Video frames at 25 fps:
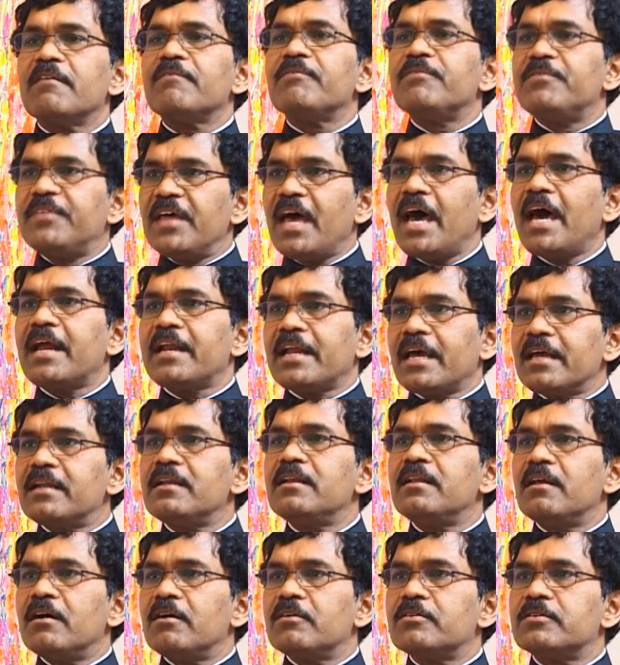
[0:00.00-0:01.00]
There I
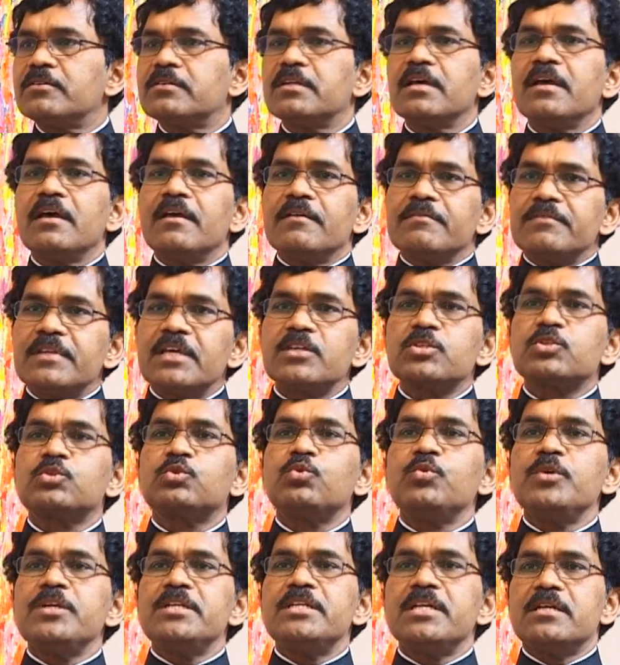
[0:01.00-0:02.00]
learned that
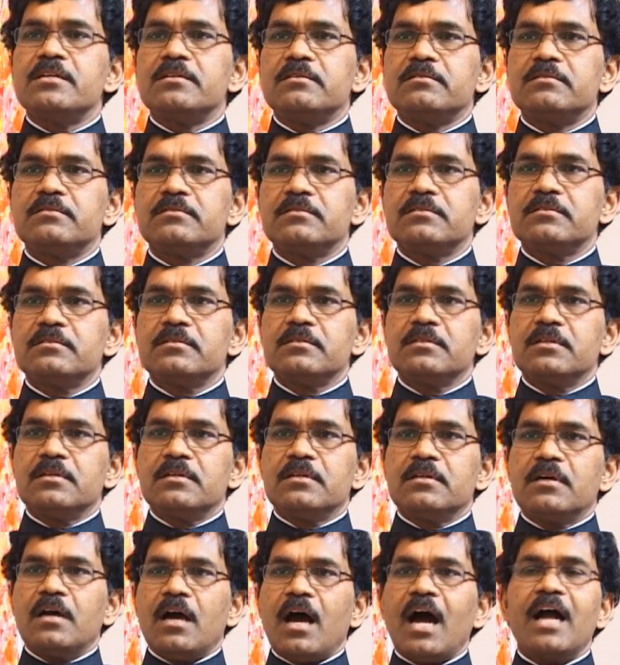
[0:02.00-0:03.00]
Sweden
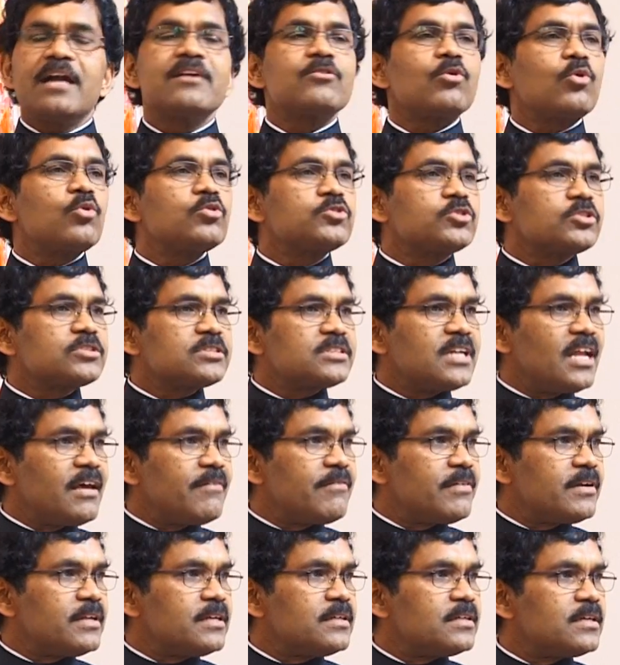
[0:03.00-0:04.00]
had also
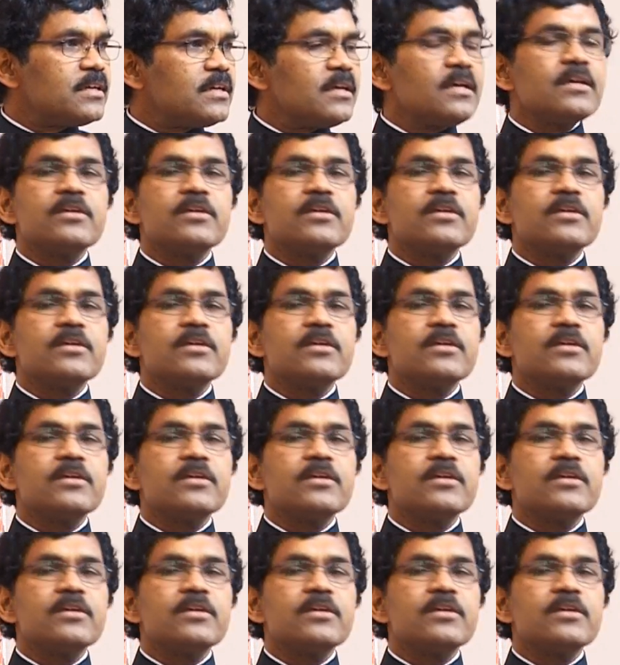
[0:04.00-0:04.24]
slavery.